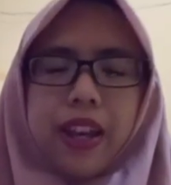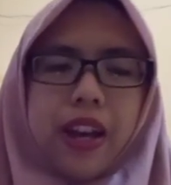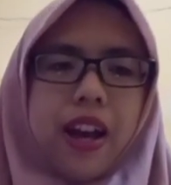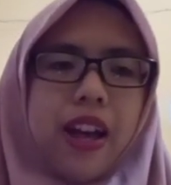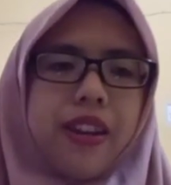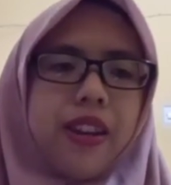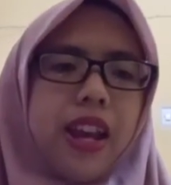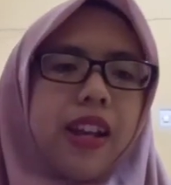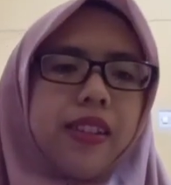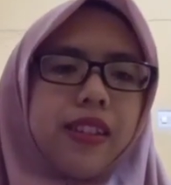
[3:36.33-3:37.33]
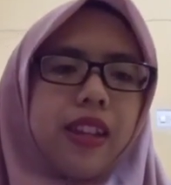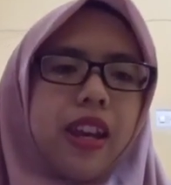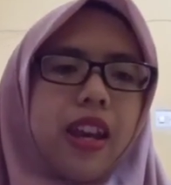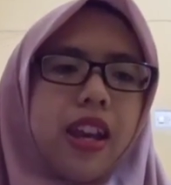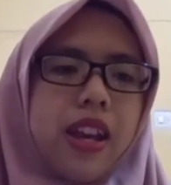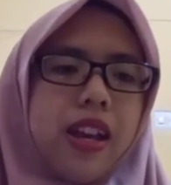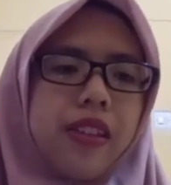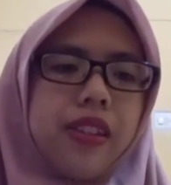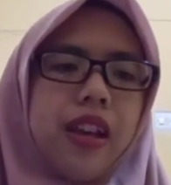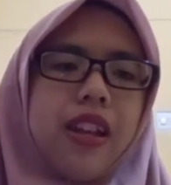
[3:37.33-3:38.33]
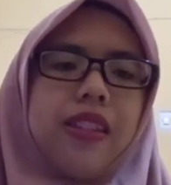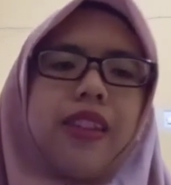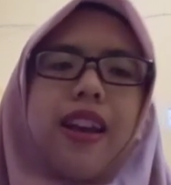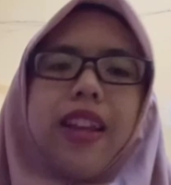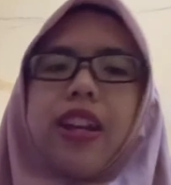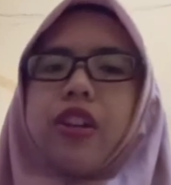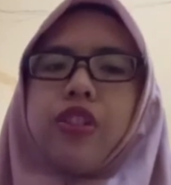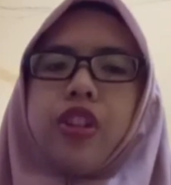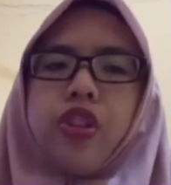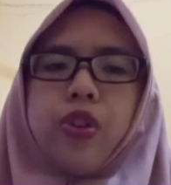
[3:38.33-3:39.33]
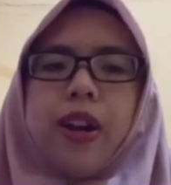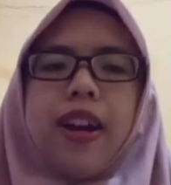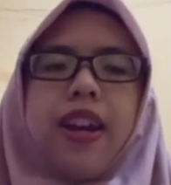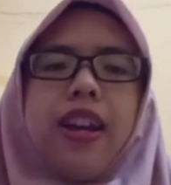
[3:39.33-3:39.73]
The next is dialect continua.